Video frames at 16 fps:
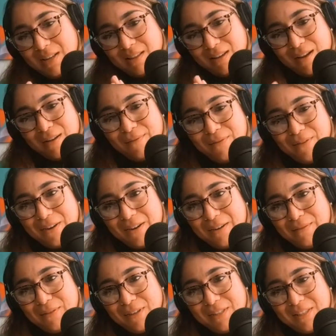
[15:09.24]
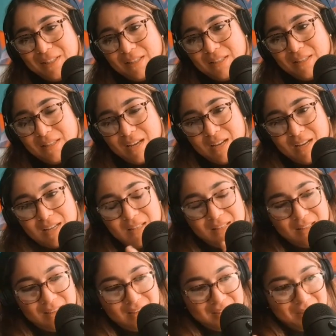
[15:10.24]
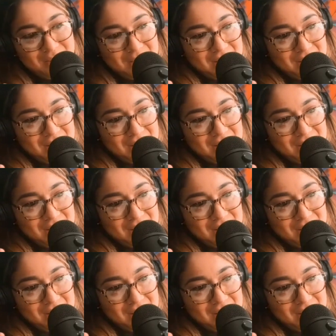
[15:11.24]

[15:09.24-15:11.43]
and the comforter versus the